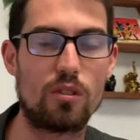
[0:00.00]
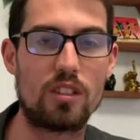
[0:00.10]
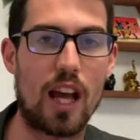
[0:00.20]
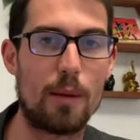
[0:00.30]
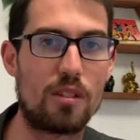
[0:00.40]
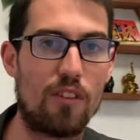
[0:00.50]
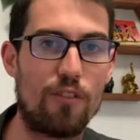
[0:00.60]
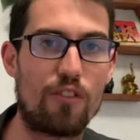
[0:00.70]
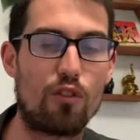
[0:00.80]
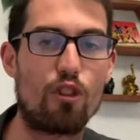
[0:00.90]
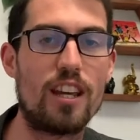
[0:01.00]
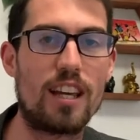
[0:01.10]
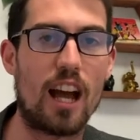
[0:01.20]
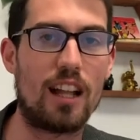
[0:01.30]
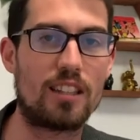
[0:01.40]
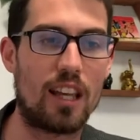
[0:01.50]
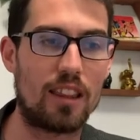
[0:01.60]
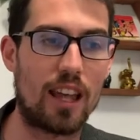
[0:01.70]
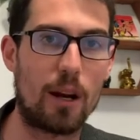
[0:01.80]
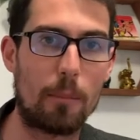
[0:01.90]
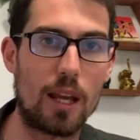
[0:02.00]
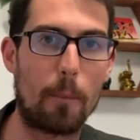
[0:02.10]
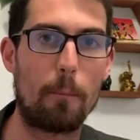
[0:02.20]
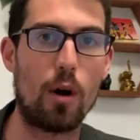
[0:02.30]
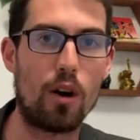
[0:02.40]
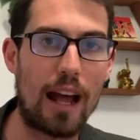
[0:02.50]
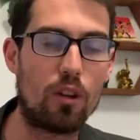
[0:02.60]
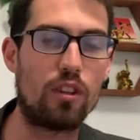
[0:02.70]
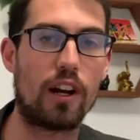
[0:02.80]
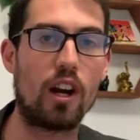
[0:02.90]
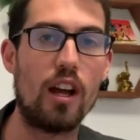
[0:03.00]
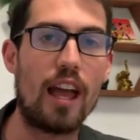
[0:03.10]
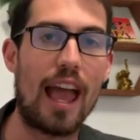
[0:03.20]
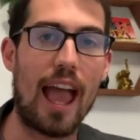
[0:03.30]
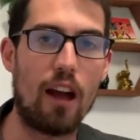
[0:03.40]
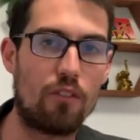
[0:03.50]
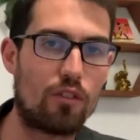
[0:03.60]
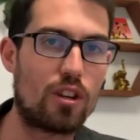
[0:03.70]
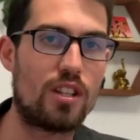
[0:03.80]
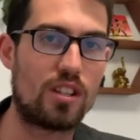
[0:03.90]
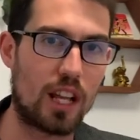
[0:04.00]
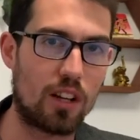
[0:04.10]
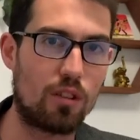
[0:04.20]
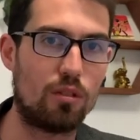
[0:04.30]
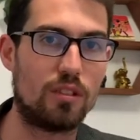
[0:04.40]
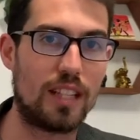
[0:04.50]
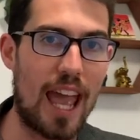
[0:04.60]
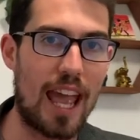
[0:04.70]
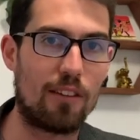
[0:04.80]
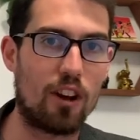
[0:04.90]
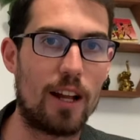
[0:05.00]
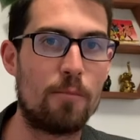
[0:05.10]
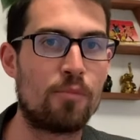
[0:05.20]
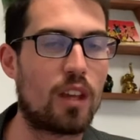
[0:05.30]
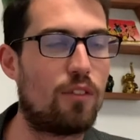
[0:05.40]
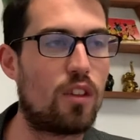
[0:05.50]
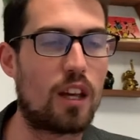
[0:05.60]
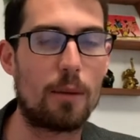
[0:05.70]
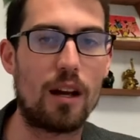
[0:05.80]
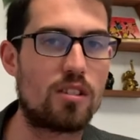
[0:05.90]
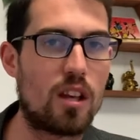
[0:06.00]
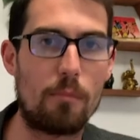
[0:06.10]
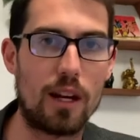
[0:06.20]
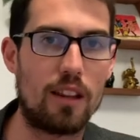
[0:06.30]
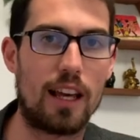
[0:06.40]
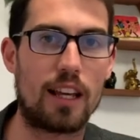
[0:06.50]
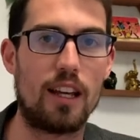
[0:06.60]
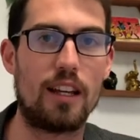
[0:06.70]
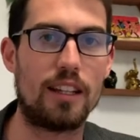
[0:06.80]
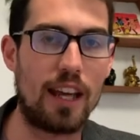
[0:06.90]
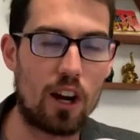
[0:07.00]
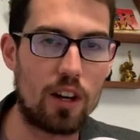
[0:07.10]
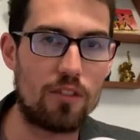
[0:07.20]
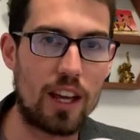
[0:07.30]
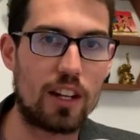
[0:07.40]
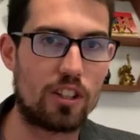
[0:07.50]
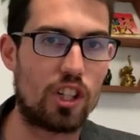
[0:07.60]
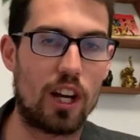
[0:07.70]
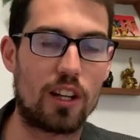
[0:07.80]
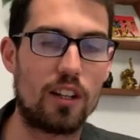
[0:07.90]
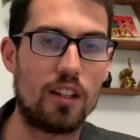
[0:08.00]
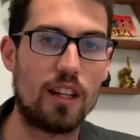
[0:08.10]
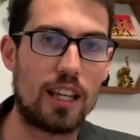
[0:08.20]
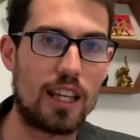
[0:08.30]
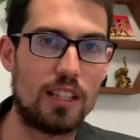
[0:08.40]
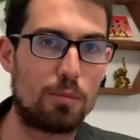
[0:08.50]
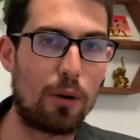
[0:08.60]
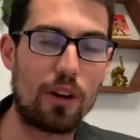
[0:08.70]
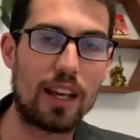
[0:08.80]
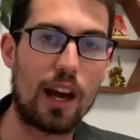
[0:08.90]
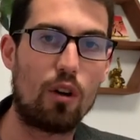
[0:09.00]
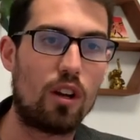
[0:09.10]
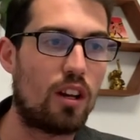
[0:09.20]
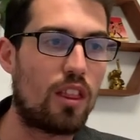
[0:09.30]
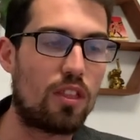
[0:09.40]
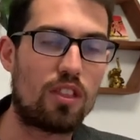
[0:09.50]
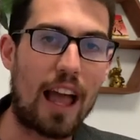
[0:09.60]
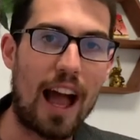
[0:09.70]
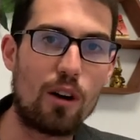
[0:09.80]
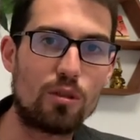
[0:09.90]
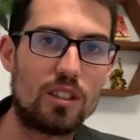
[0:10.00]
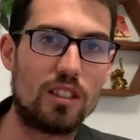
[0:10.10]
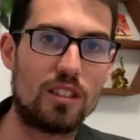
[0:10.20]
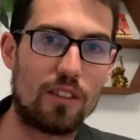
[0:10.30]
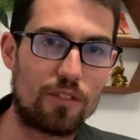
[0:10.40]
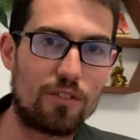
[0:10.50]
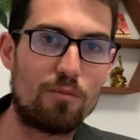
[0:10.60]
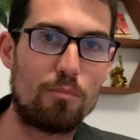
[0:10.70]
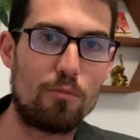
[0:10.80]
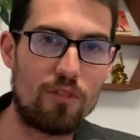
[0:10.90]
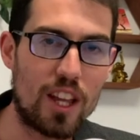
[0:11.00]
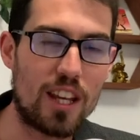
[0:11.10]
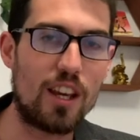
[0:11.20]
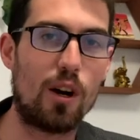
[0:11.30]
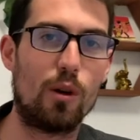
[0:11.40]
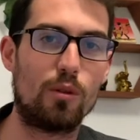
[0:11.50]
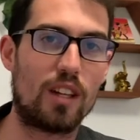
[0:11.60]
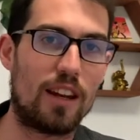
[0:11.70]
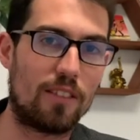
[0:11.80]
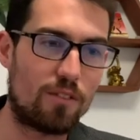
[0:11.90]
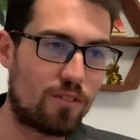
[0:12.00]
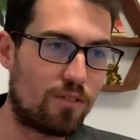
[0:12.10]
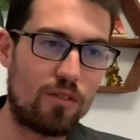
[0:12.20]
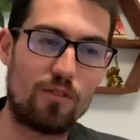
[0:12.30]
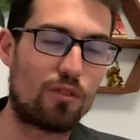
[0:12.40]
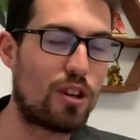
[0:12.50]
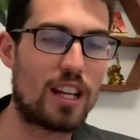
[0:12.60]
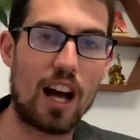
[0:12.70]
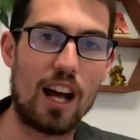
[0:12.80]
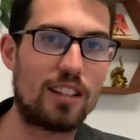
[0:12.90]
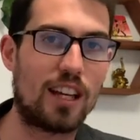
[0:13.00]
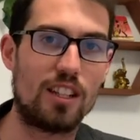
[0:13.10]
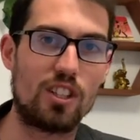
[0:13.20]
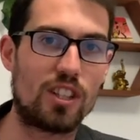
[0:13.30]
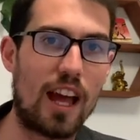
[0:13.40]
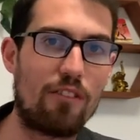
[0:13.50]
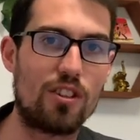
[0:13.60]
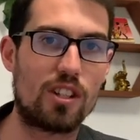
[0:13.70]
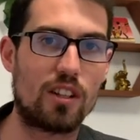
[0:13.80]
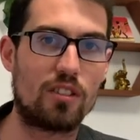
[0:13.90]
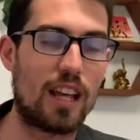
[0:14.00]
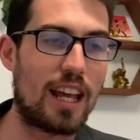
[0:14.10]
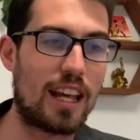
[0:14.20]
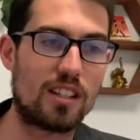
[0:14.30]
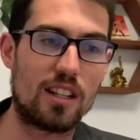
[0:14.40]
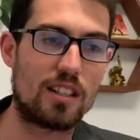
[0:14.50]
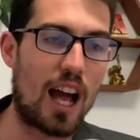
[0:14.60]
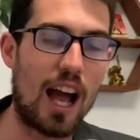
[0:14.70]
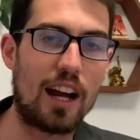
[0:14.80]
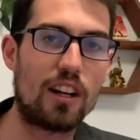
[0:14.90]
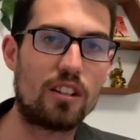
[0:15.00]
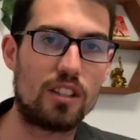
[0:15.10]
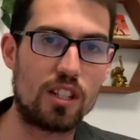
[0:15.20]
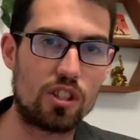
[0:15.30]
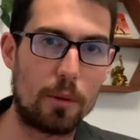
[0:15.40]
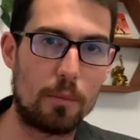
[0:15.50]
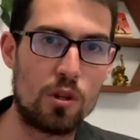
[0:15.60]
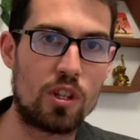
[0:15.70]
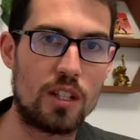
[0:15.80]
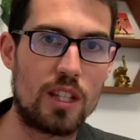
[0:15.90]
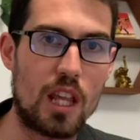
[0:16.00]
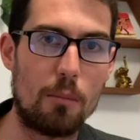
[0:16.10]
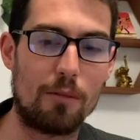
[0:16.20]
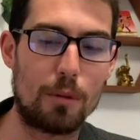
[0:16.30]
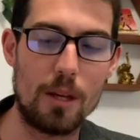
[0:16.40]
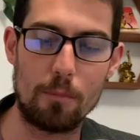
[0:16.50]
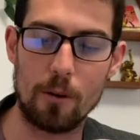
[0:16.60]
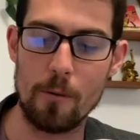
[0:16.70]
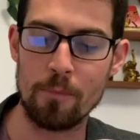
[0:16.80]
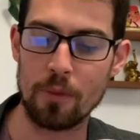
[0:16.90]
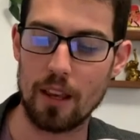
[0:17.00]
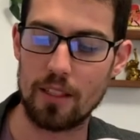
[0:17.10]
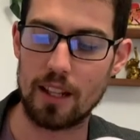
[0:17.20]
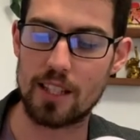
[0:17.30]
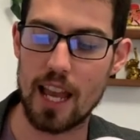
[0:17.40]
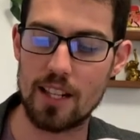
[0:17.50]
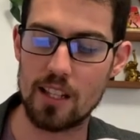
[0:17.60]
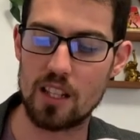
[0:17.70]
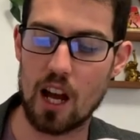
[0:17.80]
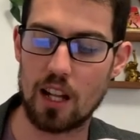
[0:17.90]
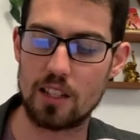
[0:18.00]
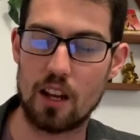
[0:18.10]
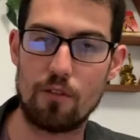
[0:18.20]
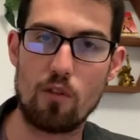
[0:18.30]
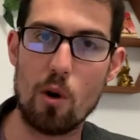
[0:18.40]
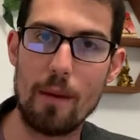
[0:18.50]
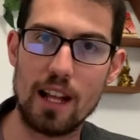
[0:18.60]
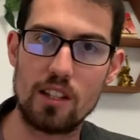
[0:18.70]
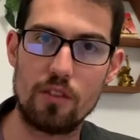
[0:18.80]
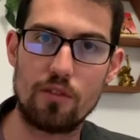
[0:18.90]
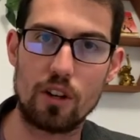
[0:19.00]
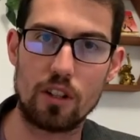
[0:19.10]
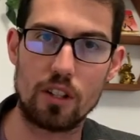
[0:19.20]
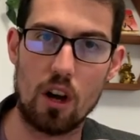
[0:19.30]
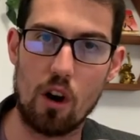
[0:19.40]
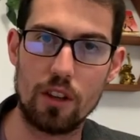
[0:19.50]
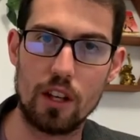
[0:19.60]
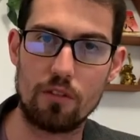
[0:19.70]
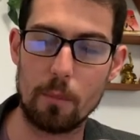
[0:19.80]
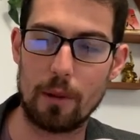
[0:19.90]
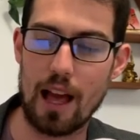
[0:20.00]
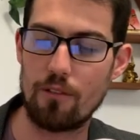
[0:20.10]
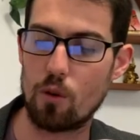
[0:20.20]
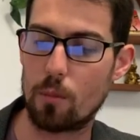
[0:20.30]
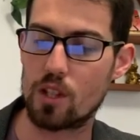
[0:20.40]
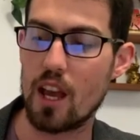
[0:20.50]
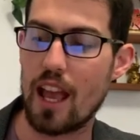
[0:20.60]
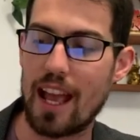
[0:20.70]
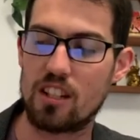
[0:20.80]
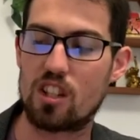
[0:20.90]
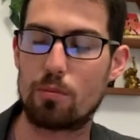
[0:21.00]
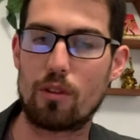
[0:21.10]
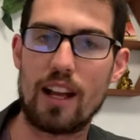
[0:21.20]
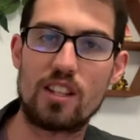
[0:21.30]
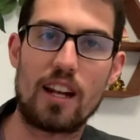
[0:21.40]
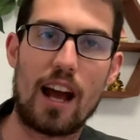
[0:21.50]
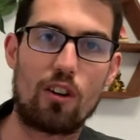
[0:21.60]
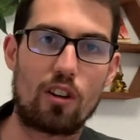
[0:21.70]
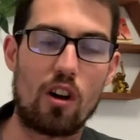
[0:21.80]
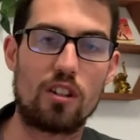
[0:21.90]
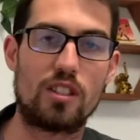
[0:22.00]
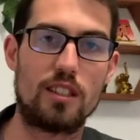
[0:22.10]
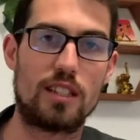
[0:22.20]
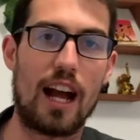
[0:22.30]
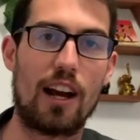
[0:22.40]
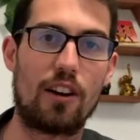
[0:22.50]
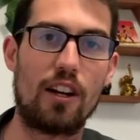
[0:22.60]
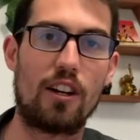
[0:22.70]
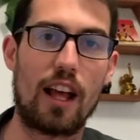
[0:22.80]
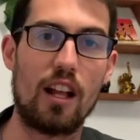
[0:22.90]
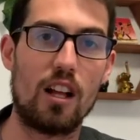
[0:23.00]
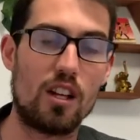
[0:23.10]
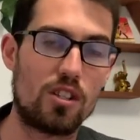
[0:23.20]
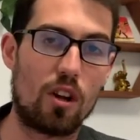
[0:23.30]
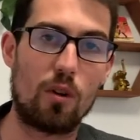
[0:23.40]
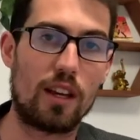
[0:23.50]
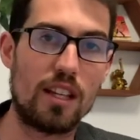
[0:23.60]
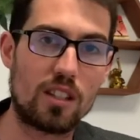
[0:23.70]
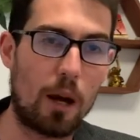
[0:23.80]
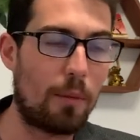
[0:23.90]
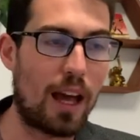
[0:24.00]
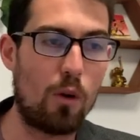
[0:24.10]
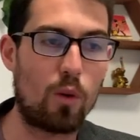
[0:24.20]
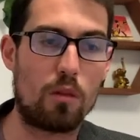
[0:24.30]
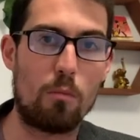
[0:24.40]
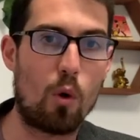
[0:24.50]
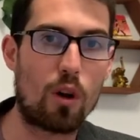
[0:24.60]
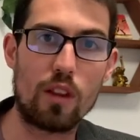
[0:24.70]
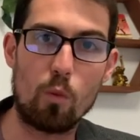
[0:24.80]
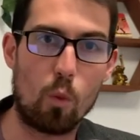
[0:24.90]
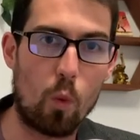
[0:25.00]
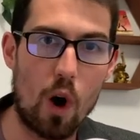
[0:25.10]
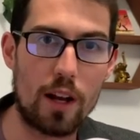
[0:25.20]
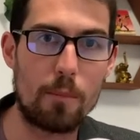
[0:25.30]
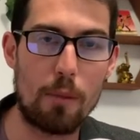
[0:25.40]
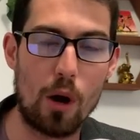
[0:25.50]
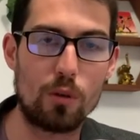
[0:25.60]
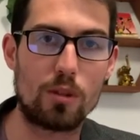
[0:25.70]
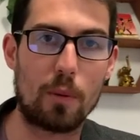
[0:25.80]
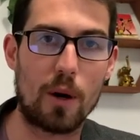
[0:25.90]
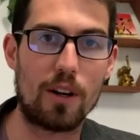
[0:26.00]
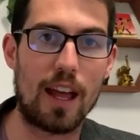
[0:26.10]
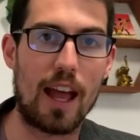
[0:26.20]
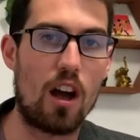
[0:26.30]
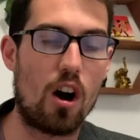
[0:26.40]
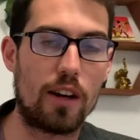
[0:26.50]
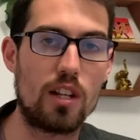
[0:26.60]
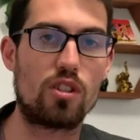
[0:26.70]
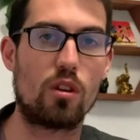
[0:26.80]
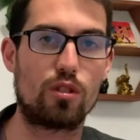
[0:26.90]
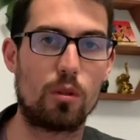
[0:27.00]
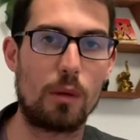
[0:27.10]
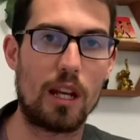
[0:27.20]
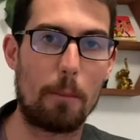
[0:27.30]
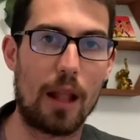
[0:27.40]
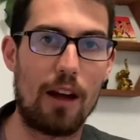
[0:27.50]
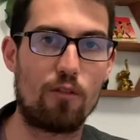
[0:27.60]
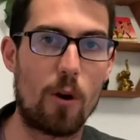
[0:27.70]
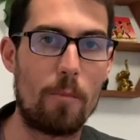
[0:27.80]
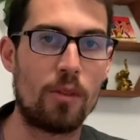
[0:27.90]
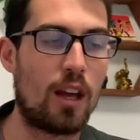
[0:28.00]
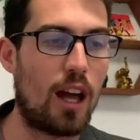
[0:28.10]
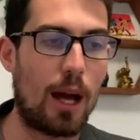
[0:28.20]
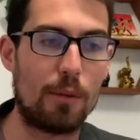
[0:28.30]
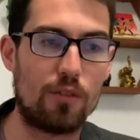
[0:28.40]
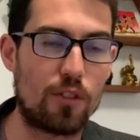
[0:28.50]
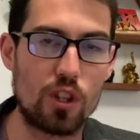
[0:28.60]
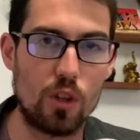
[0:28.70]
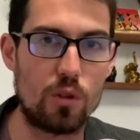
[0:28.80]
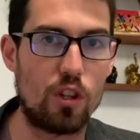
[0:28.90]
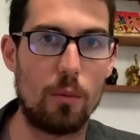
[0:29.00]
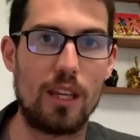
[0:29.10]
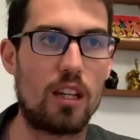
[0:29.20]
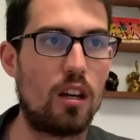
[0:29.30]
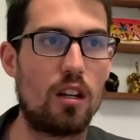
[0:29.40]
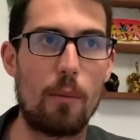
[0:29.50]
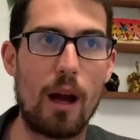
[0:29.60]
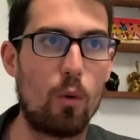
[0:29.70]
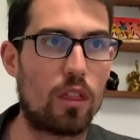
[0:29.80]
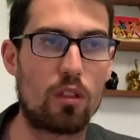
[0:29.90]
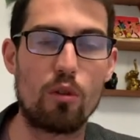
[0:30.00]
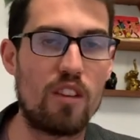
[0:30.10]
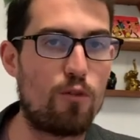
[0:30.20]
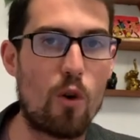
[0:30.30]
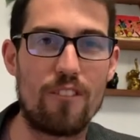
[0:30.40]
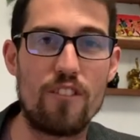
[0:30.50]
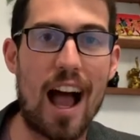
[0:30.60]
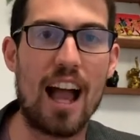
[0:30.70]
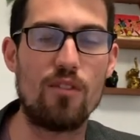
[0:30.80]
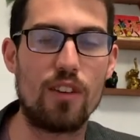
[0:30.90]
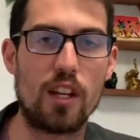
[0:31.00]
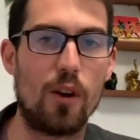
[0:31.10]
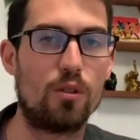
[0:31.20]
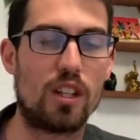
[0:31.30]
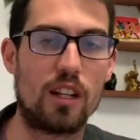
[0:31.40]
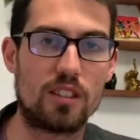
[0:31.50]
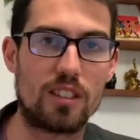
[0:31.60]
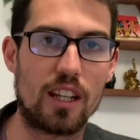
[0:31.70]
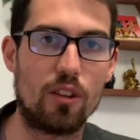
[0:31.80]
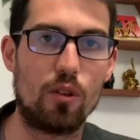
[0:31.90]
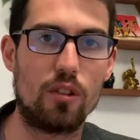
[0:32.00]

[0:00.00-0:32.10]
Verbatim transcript: types of free content that are being put out there every single day, right? If you think about somebody like Gary Vaynerchuk, he's putting out thousands of videos and free content just every single day. He has an entire distribution team of people that takes his content, formats it for all the different platforms, and spreads it out across the entire internet. So he's coming out with more than one post per day on each social media platform. I mean, for YouTube, he could come out with three, four, five videos in a single